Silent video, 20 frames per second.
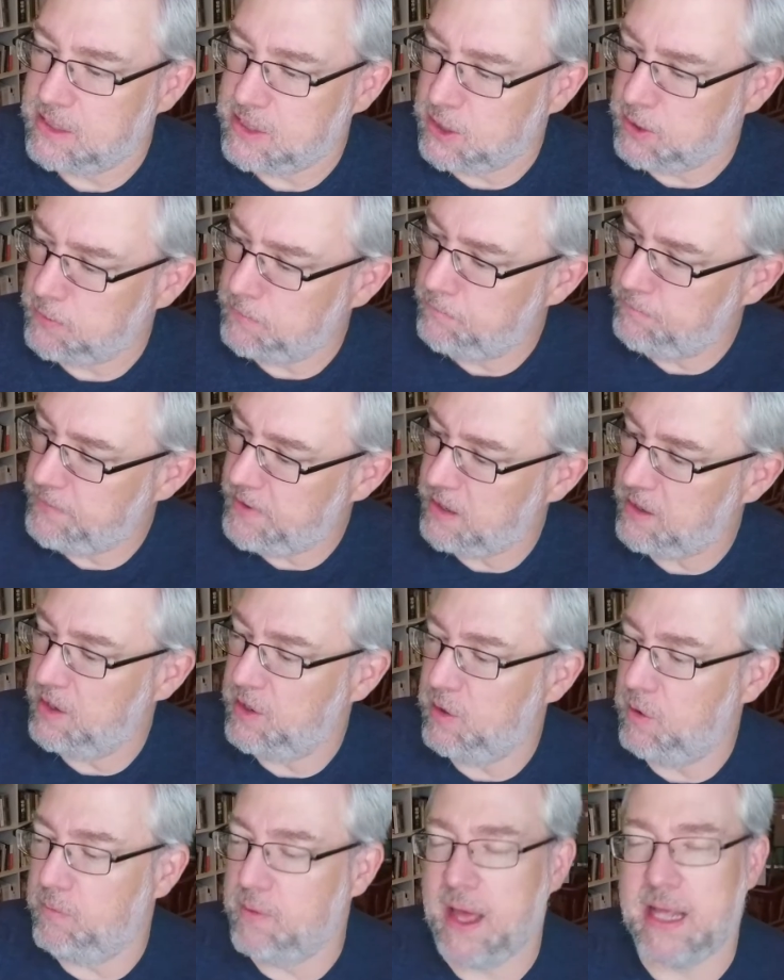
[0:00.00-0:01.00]
So there you
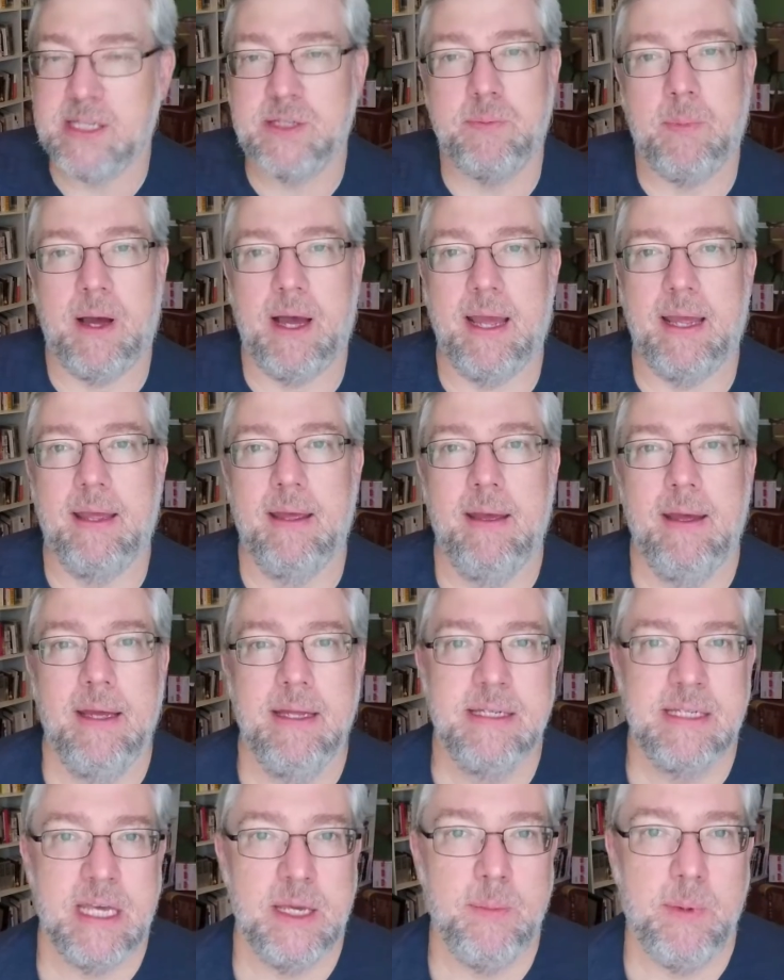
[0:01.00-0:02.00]
go. That's my
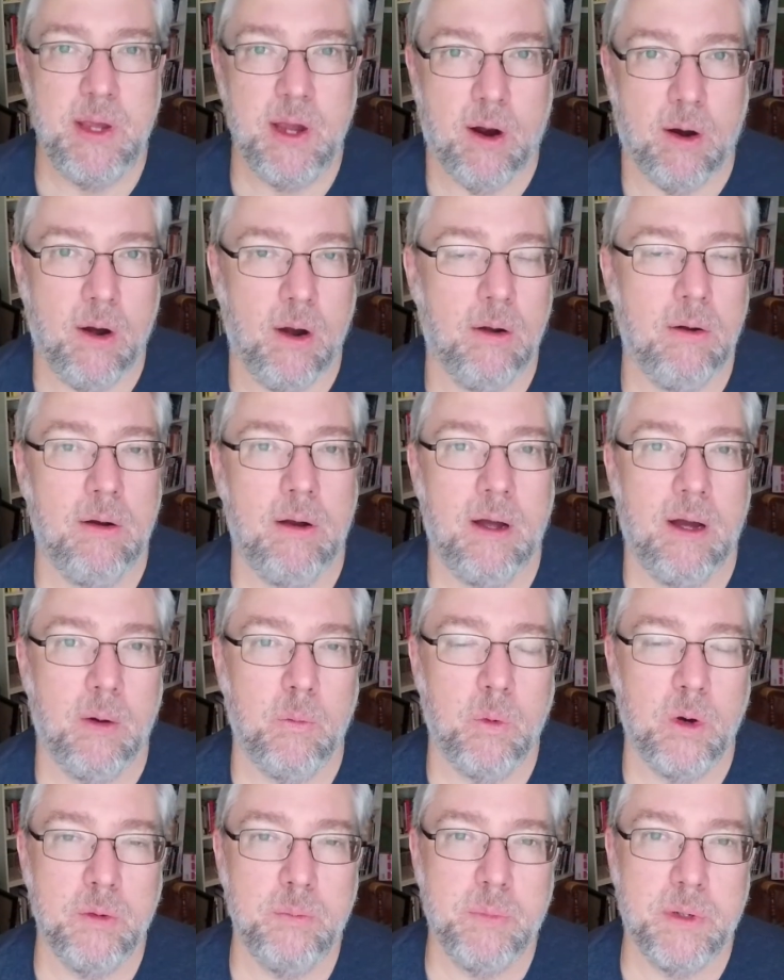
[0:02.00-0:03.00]
TBR,
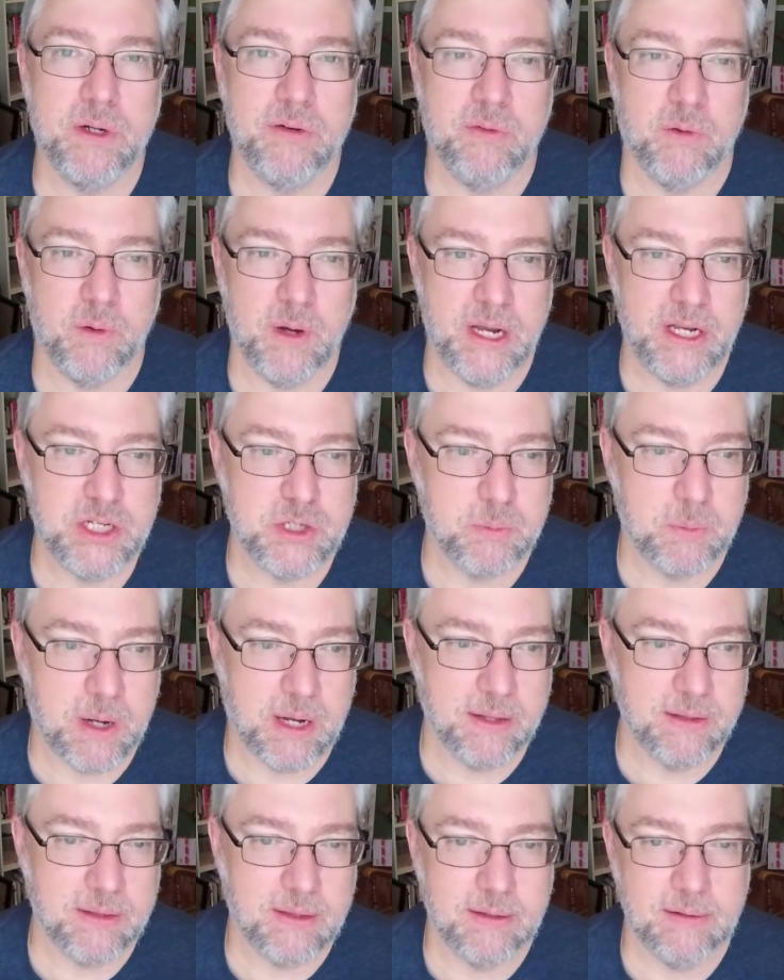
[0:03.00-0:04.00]
one book for each
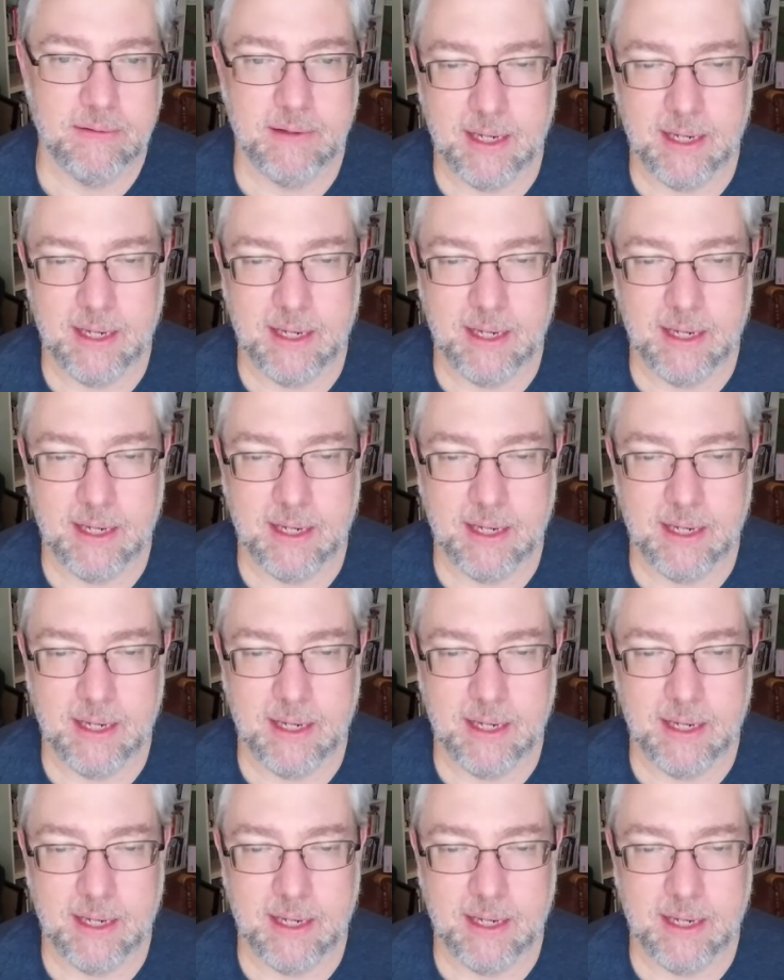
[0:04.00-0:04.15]
month,